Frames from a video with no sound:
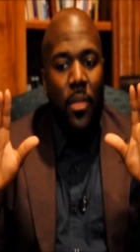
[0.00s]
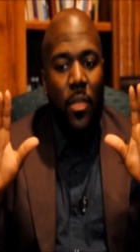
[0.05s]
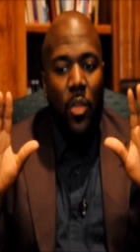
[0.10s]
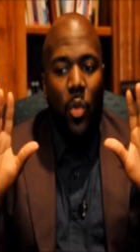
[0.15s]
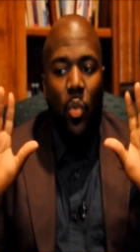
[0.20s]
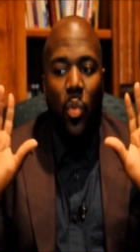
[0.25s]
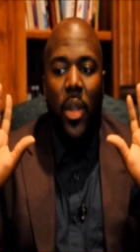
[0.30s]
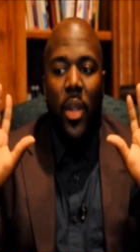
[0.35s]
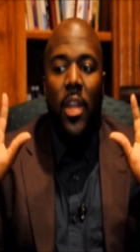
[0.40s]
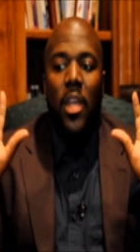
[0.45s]
The
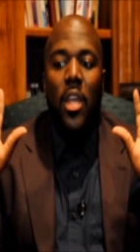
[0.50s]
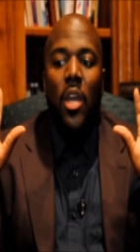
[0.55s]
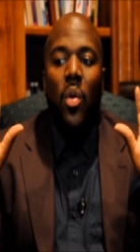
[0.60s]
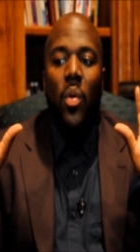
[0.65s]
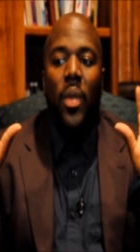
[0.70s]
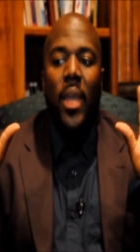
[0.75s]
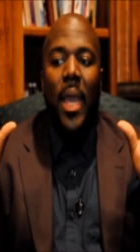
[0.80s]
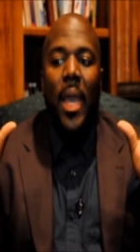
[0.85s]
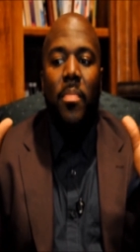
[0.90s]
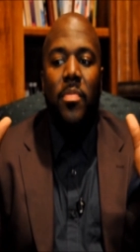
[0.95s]
radio
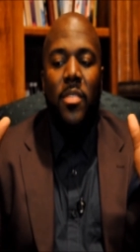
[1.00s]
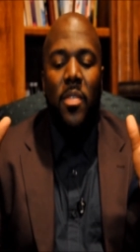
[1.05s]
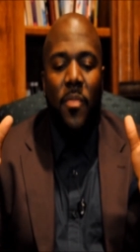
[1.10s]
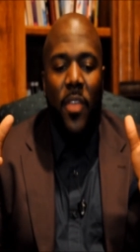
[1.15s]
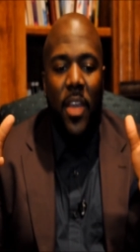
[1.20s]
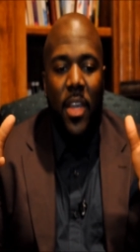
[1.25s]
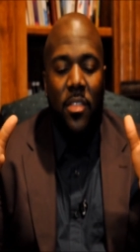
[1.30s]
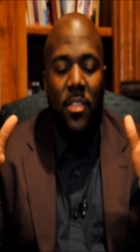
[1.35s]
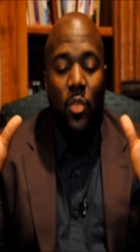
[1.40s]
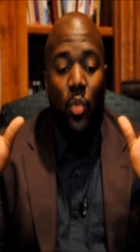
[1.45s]

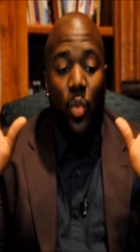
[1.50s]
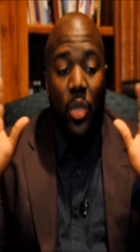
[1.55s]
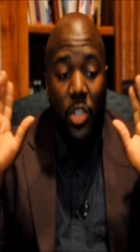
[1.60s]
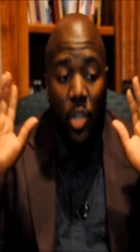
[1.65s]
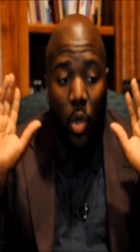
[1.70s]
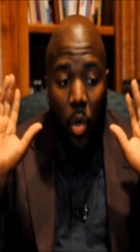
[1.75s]
captivates, which